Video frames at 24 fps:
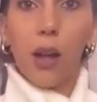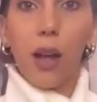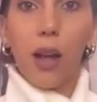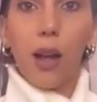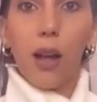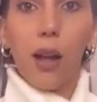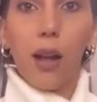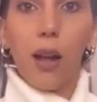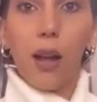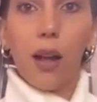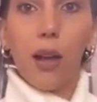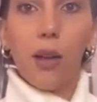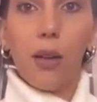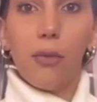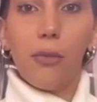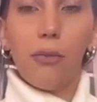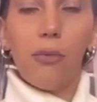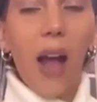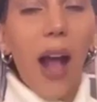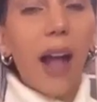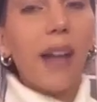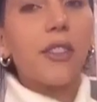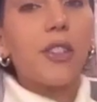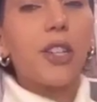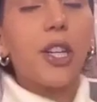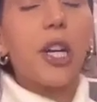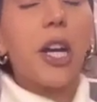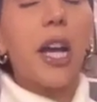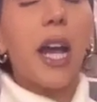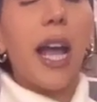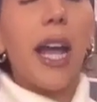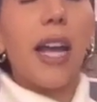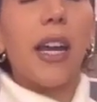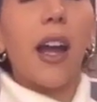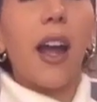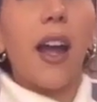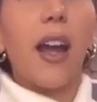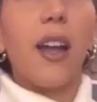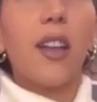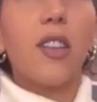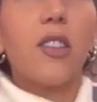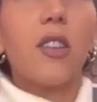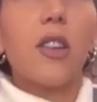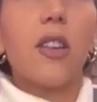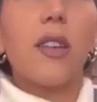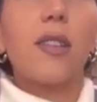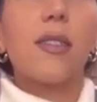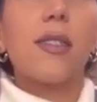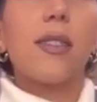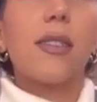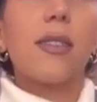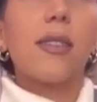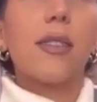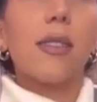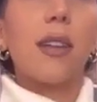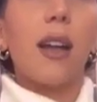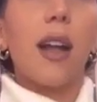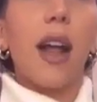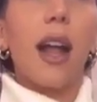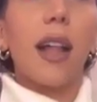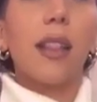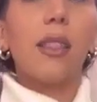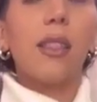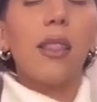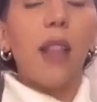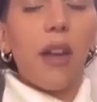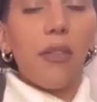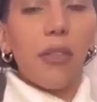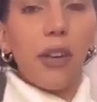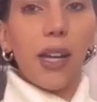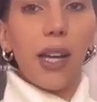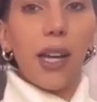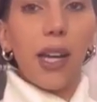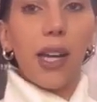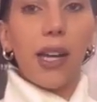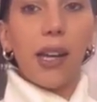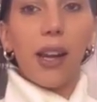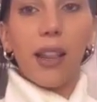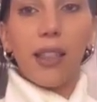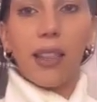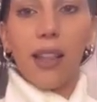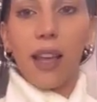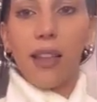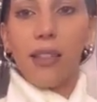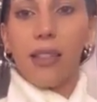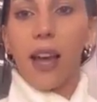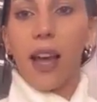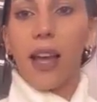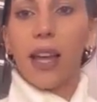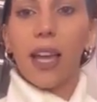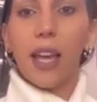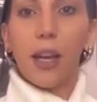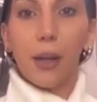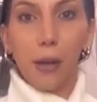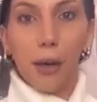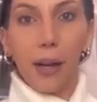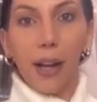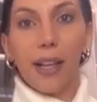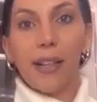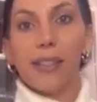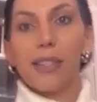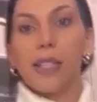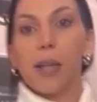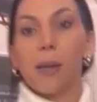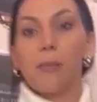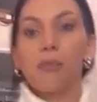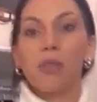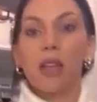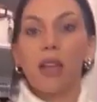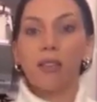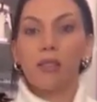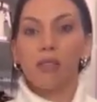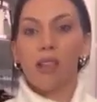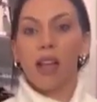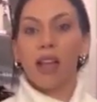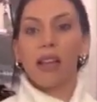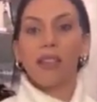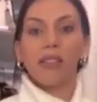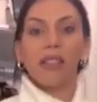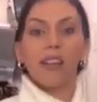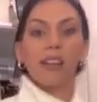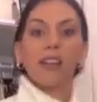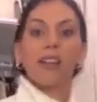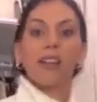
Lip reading: factor. And I love it. And I think that carrying something like